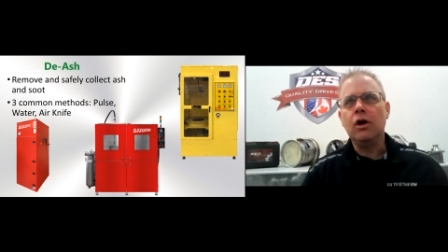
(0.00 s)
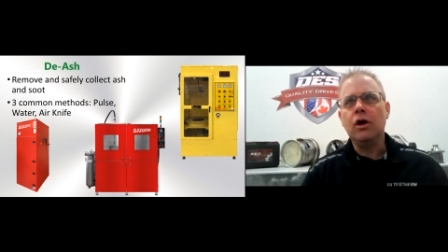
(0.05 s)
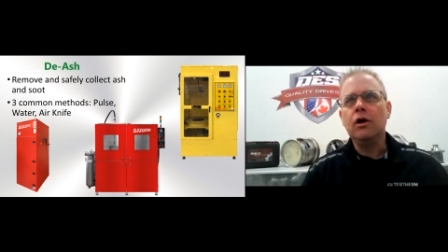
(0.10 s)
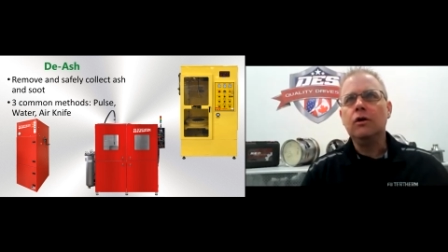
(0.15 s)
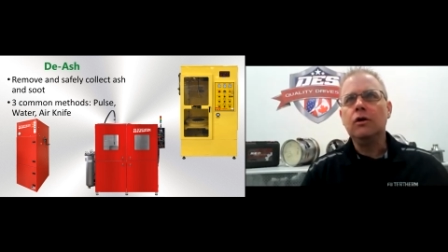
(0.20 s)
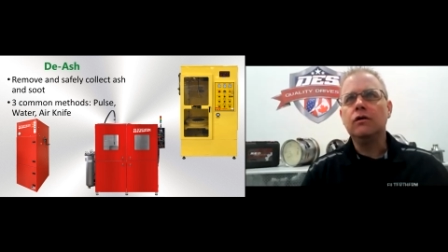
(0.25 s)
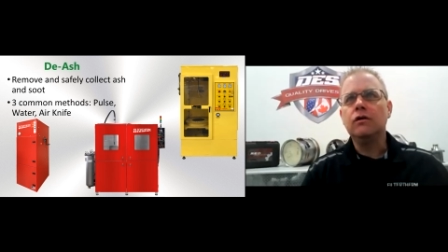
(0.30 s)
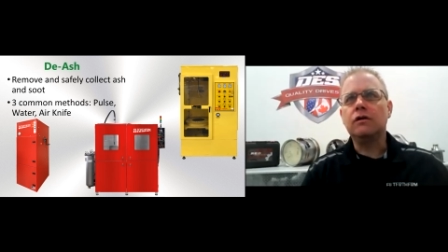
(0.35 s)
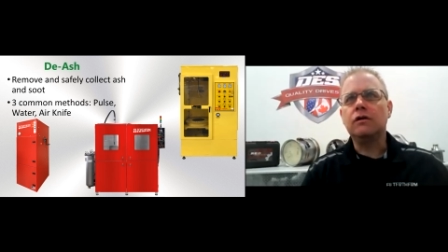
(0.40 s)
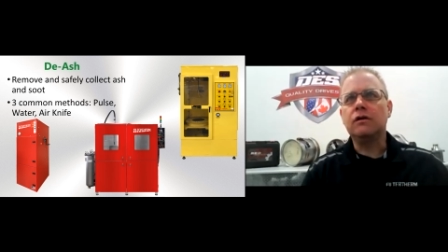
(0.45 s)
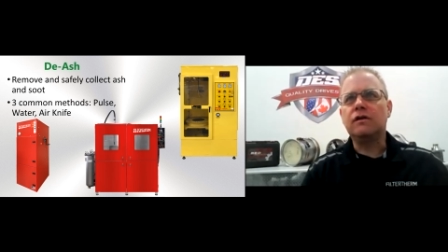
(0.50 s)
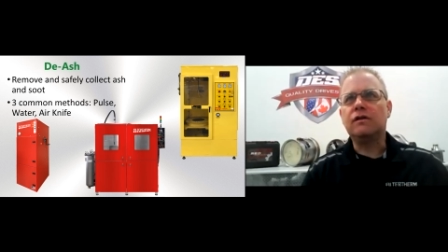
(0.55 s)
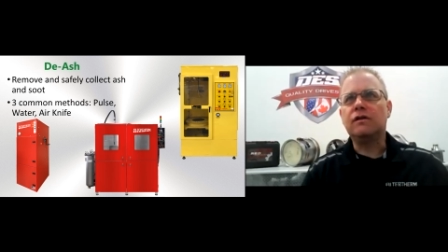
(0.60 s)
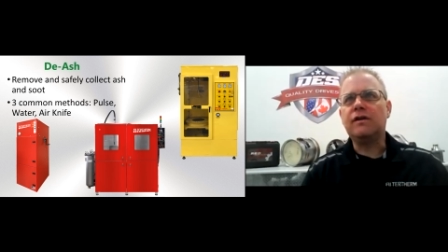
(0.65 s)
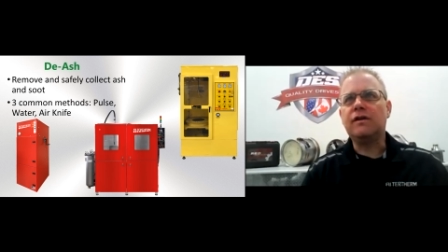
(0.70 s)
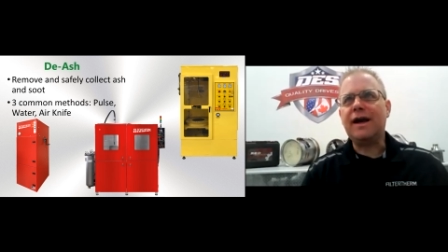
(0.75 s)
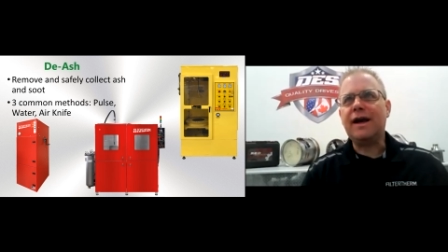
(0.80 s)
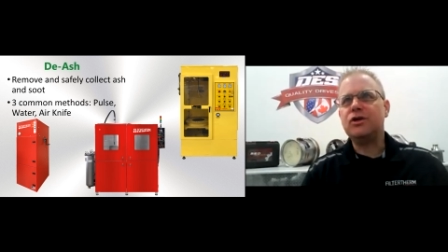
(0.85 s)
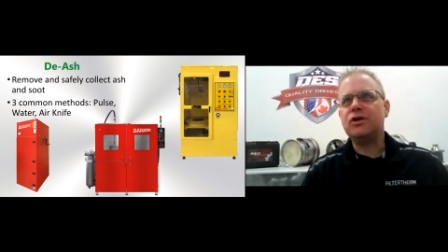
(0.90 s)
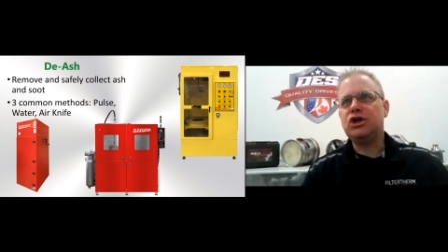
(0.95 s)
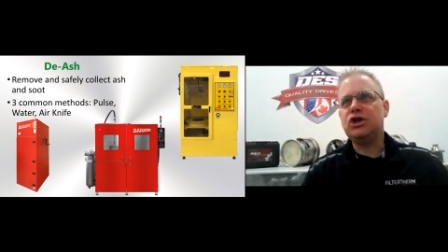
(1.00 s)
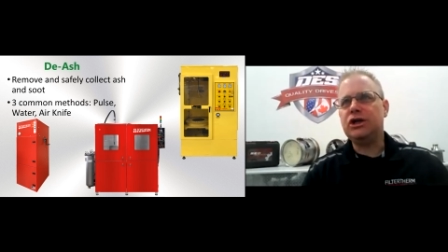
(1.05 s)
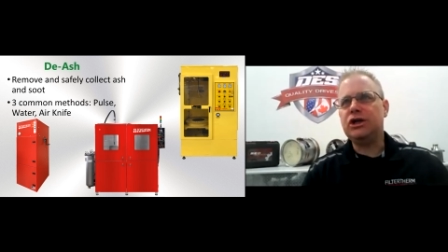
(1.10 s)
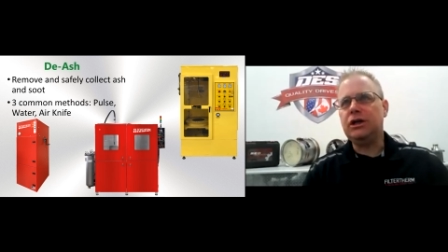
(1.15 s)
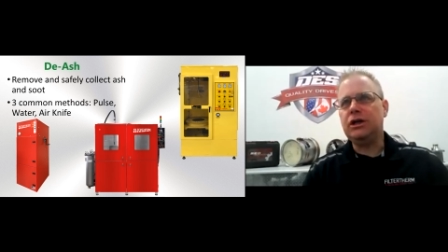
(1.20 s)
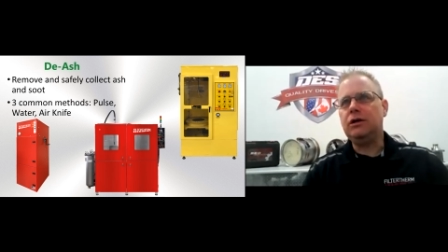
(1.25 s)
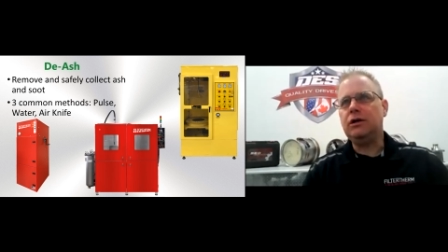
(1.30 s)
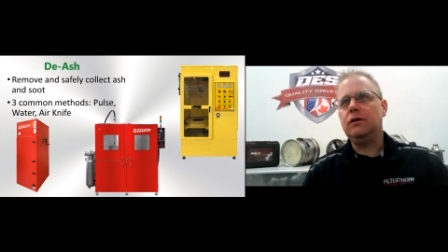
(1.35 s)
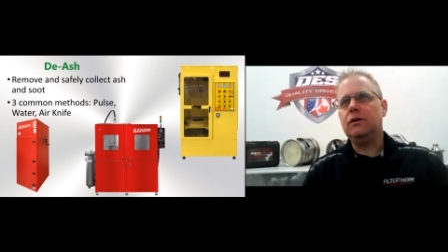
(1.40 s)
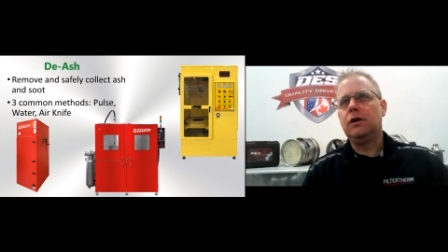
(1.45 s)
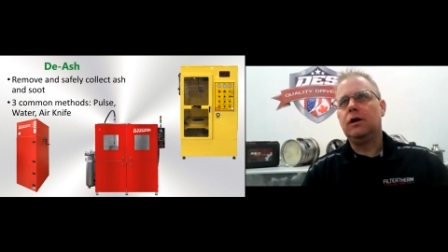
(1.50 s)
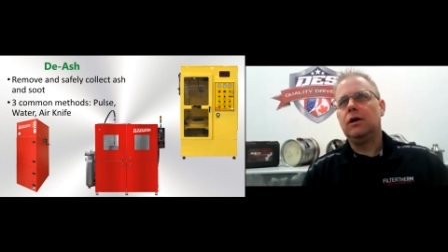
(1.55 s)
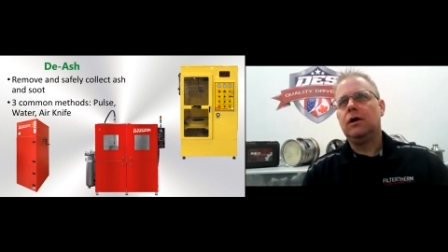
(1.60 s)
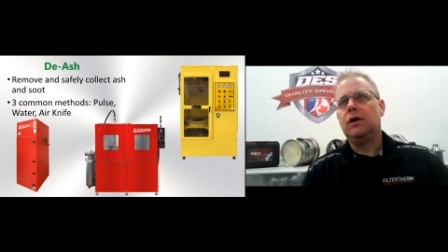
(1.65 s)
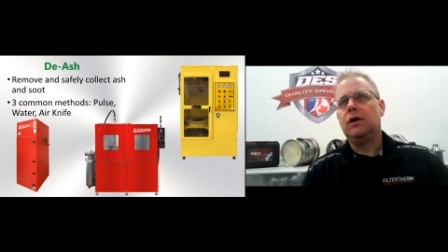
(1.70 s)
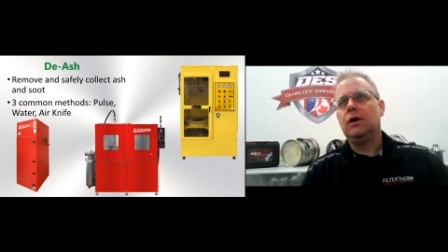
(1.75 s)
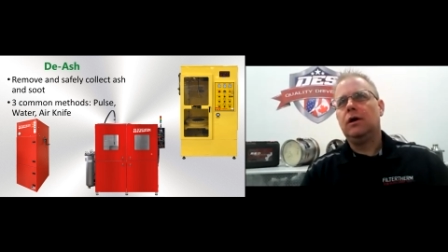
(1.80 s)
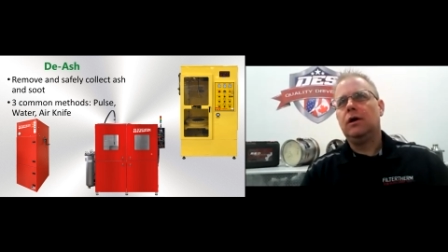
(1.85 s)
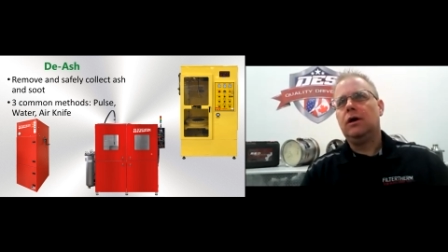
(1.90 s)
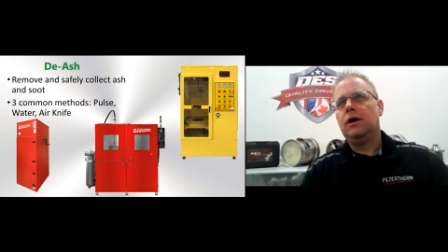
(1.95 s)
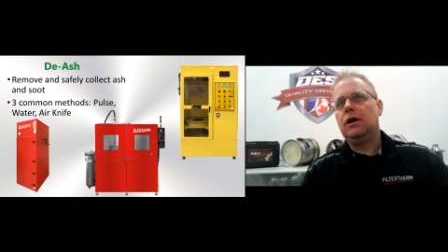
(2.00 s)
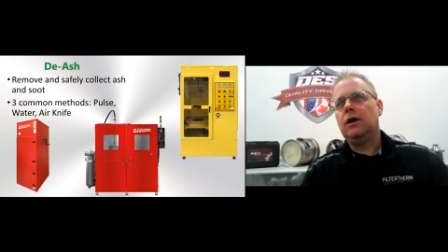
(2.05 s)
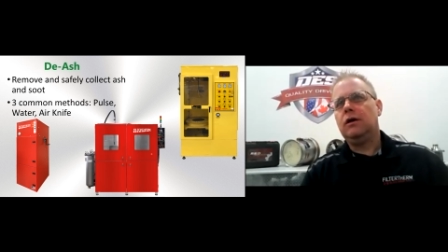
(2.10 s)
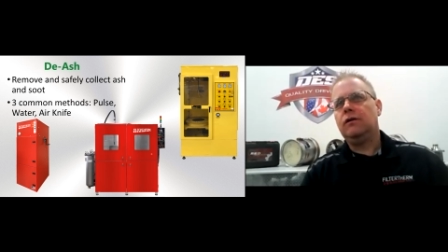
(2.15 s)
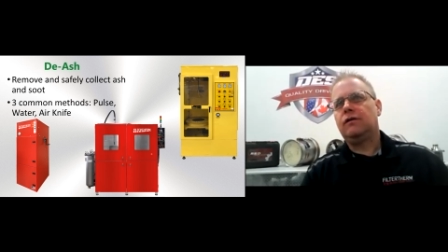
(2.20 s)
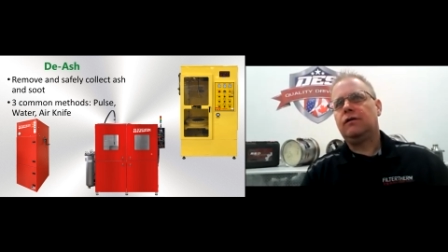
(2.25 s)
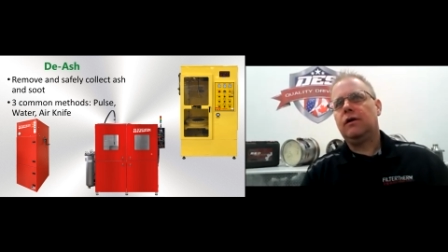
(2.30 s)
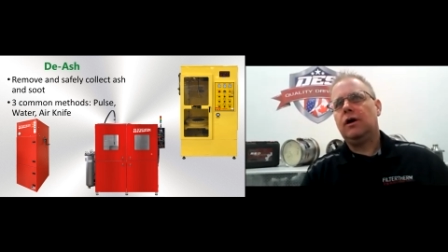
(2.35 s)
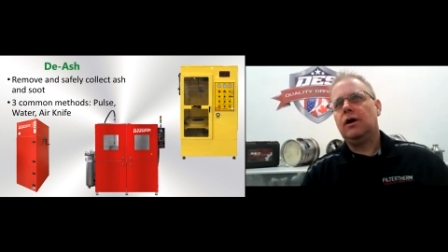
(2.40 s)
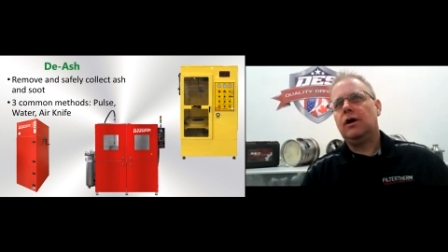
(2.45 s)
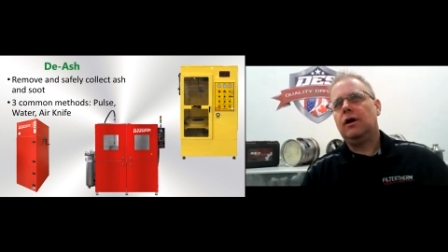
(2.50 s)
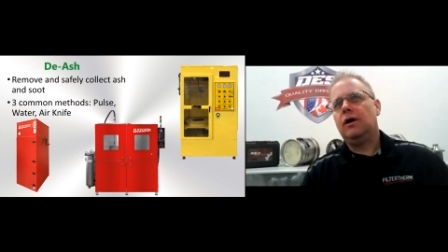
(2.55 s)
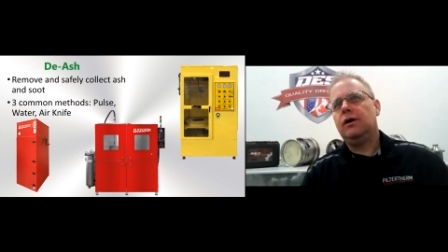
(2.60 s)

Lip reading: So the second machine is